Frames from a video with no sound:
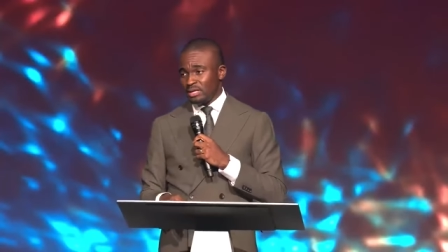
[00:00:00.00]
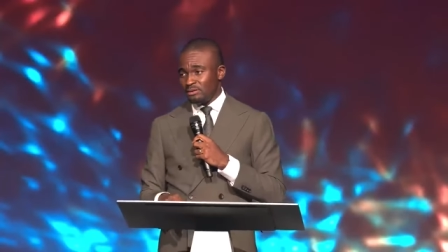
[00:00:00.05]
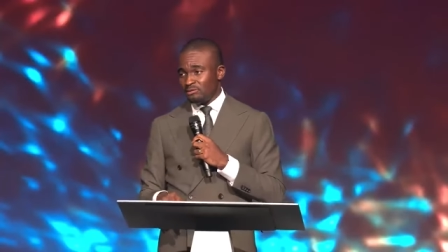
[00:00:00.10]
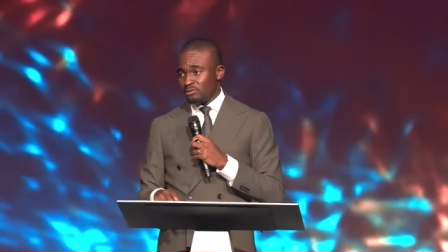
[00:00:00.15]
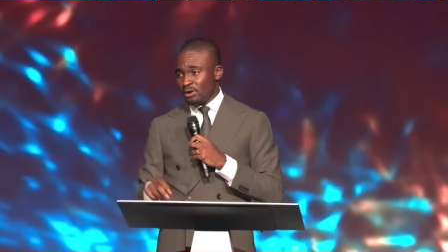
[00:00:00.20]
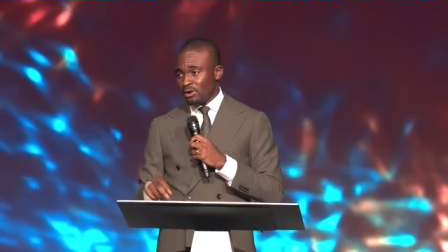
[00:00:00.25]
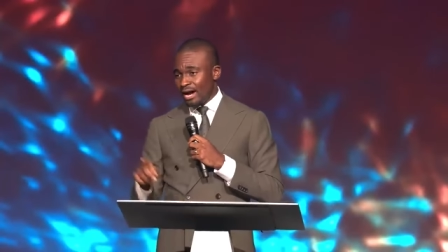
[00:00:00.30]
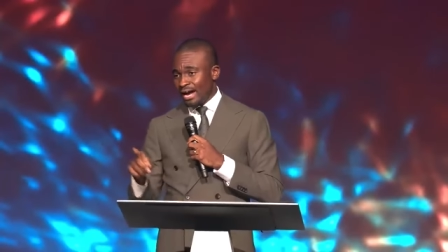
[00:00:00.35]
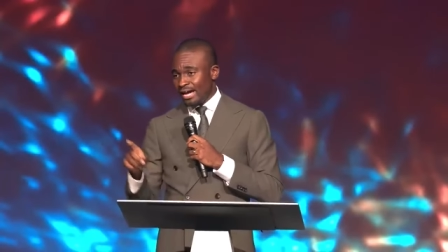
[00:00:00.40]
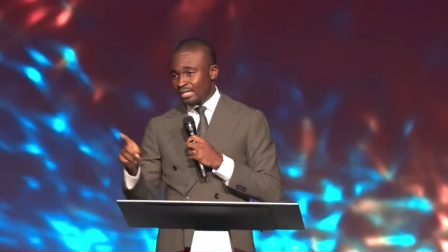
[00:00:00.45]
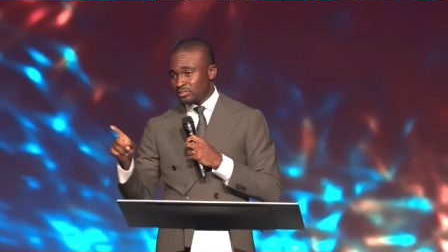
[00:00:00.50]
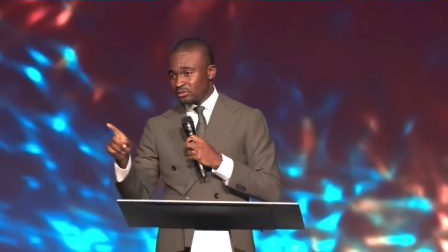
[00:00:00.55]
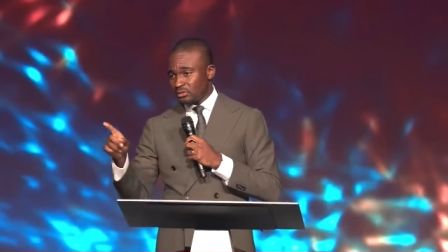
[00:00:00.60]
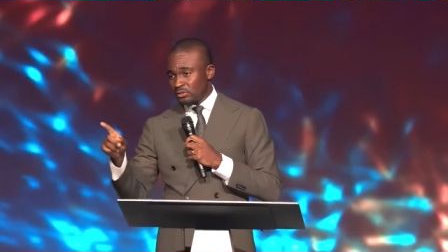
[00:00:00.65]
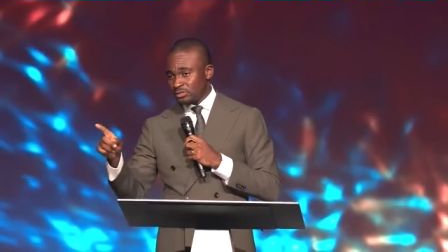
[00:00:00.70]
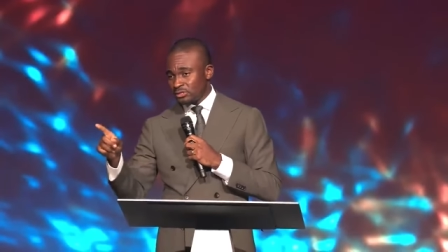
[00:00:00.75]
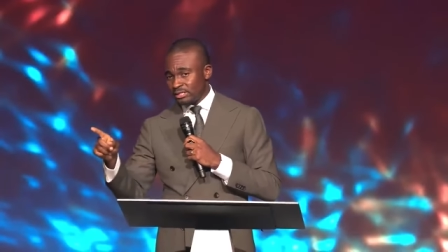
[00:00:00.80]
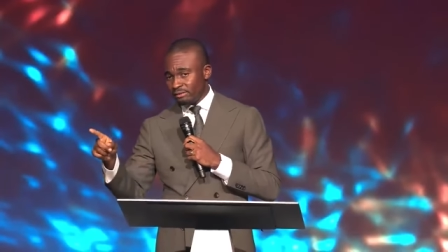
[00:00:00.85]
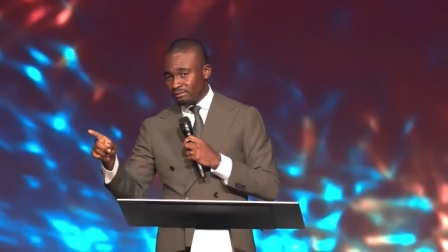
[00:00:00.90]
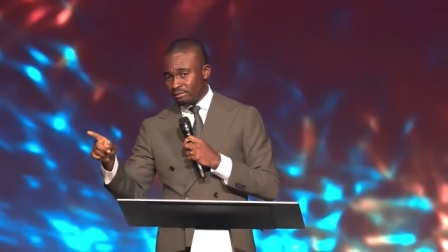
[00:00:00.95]
If you ask
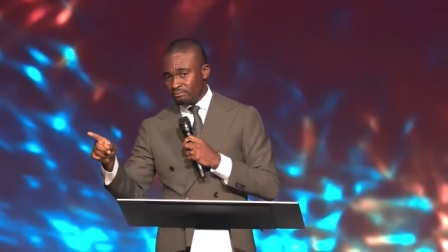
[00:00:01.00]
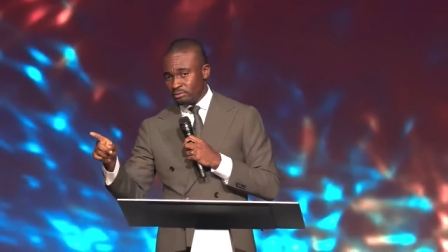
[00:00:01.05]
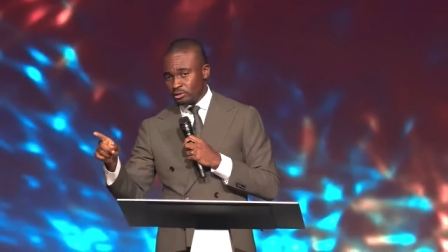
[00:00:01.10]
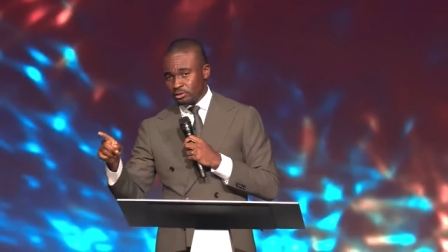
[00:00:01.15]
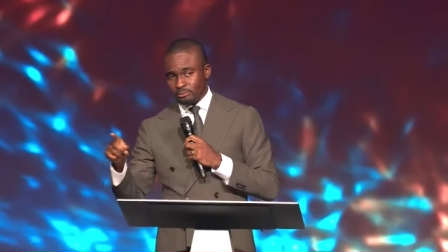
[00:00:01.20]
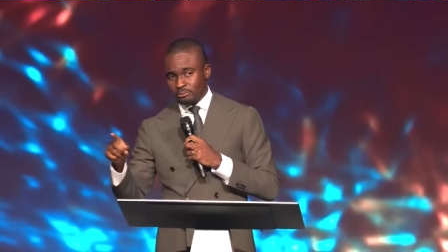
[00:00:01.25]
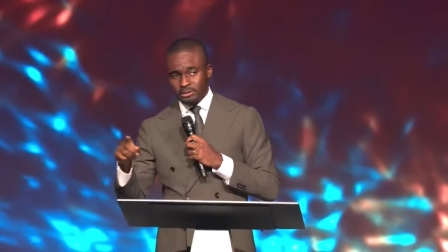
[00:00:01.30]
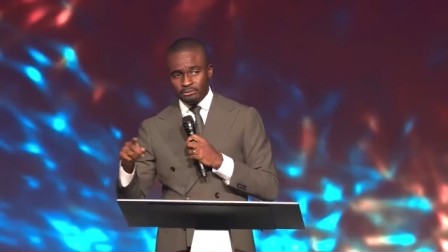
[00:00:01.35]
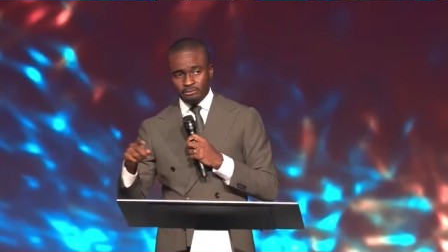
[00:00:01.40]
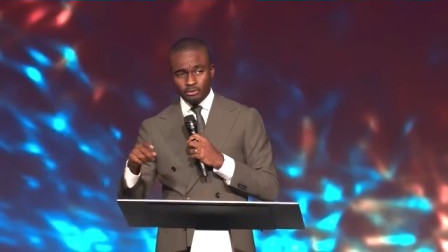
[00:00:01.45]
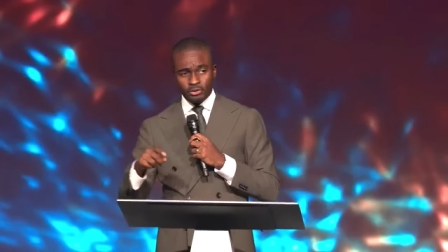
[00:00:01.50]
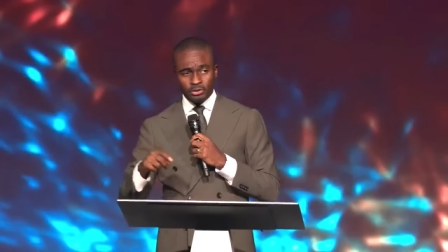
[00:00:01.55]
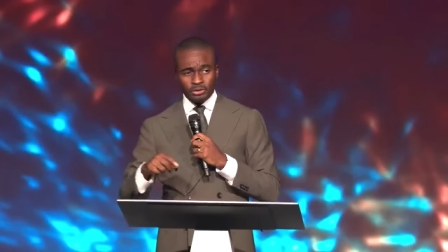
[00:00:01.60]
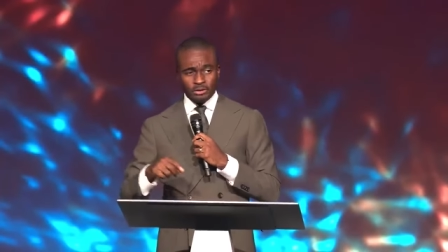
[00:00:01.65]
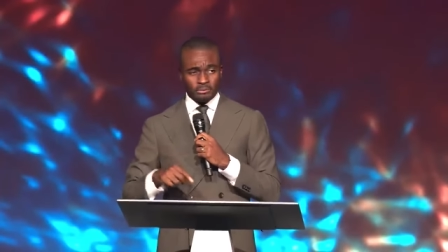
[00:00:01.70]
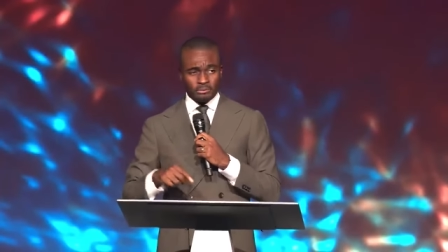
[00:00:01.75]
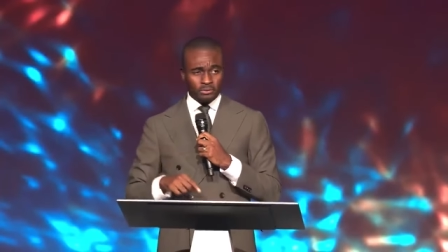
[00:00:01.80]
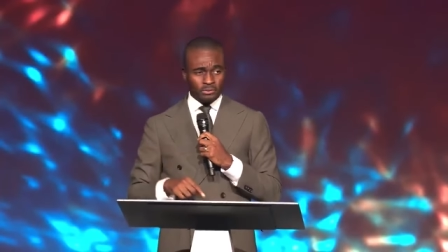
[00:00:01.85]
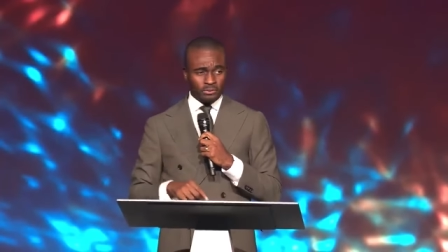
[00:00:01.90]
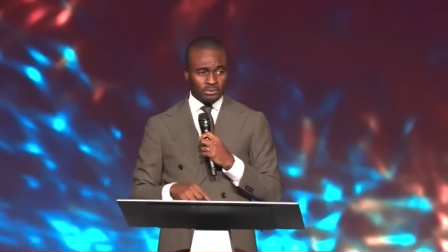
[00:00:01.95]
God's servant, Bishop David
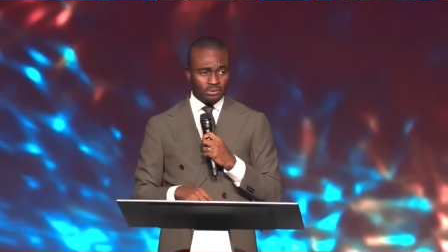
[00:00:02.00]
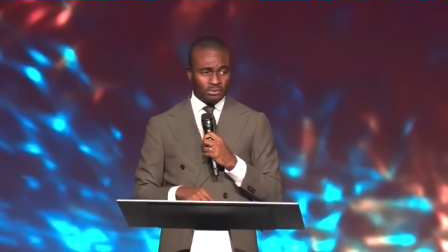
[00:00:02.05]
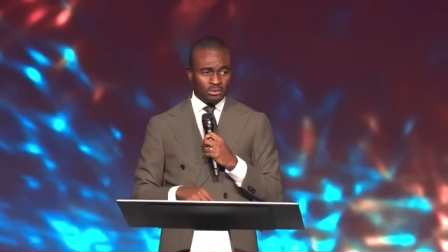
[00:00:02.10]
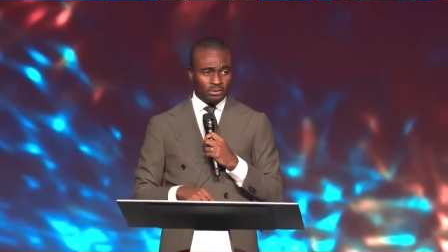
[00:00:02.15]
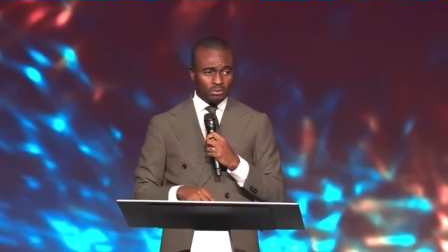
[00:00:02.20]
Oyedepo,